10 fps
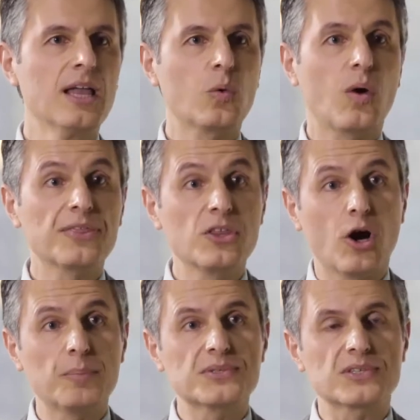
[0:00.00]
Quite the
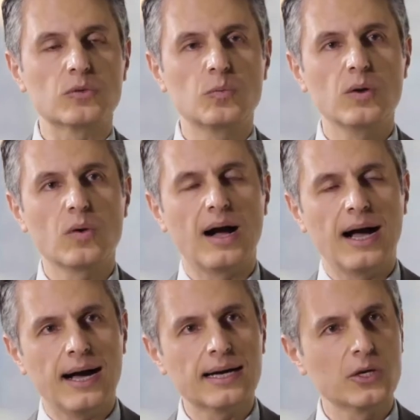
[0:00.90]
opposite. We were
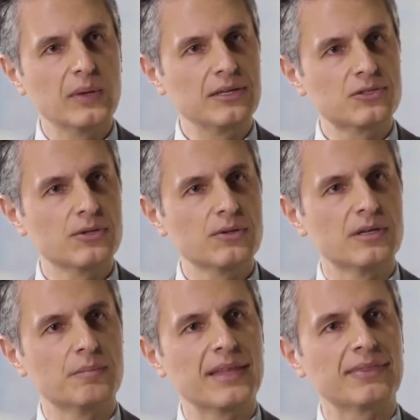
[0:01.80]
arguing to
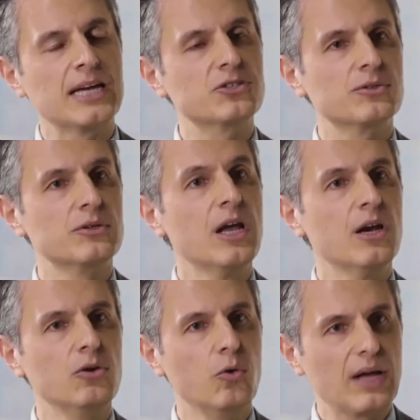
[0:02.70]
them that they should
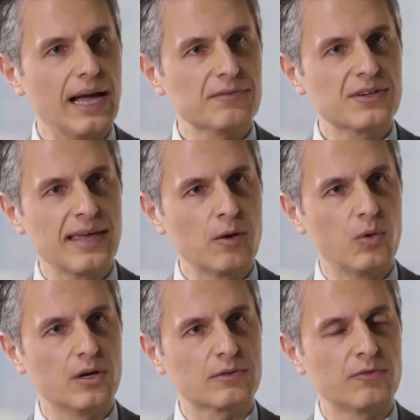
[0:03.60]
look after their
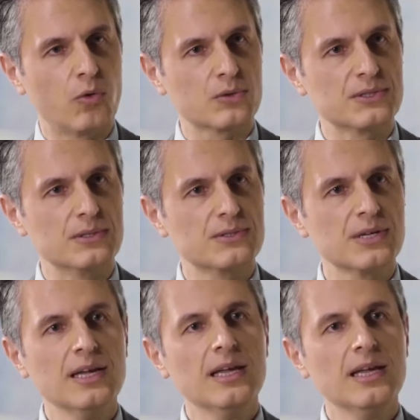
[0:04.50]
workforces,